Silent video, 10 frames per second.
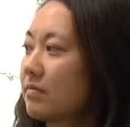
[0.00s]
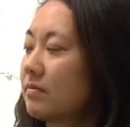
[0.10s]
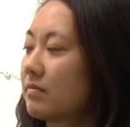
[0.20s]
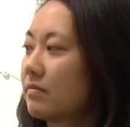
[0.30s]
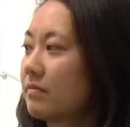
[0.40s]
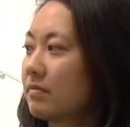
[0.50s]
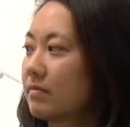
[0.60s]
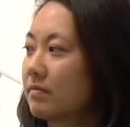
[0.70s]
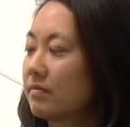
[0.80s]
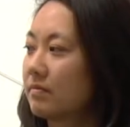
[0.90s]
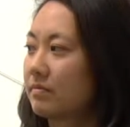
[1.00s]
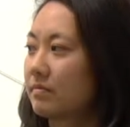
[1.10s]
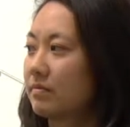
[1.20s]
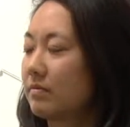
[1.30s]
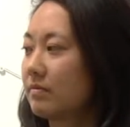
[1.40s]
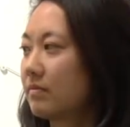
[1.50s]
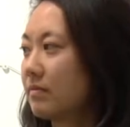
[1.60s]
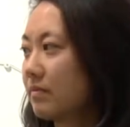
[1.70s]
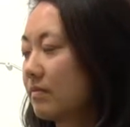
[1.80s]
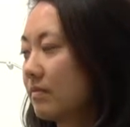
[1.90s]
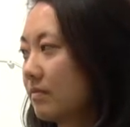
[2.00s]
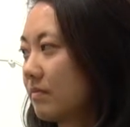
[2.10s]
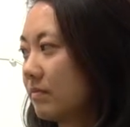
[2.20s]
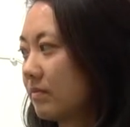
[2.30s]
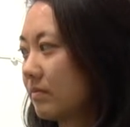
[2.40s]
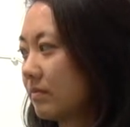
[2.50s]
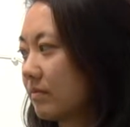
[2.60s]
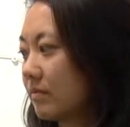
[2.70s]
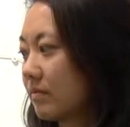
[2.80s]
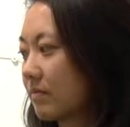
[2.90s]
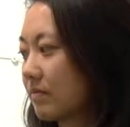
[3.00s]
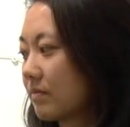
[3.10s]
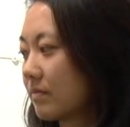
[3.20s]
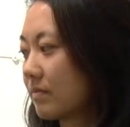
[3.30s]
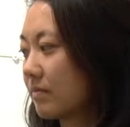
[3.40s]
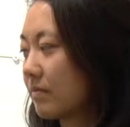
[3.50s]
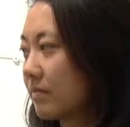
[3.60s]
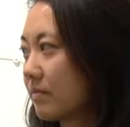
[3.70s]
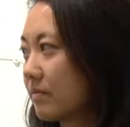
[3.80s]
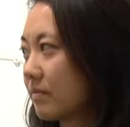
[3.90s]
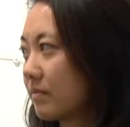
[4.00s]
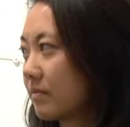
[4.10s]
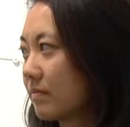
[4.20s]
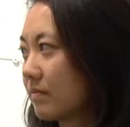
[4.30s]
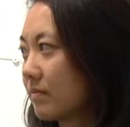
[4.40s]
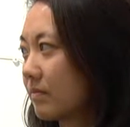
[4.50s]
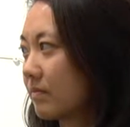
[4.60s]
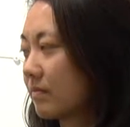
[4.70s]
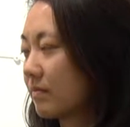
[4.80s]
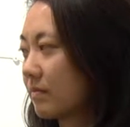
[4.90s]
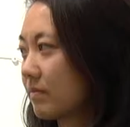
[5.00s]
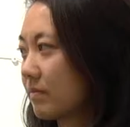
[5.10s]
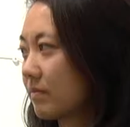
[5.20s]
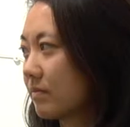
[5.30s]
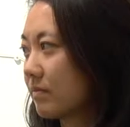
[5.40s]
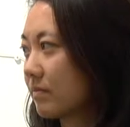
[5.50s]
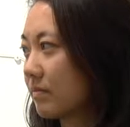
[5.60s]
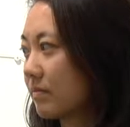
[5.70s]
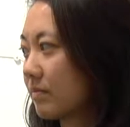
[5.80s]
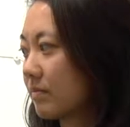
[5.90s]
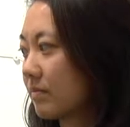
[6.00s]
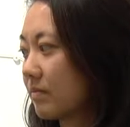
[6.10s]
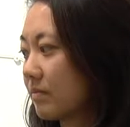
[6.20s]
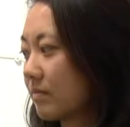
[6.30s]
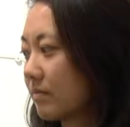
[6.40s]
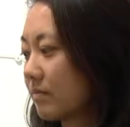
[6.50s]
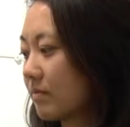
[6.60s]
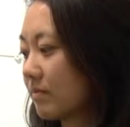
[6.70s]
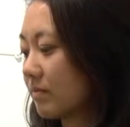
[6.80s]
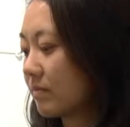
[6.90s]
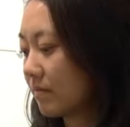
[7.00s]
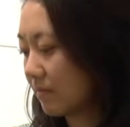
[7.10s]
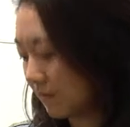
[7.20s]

No words are spoken by the person on screen.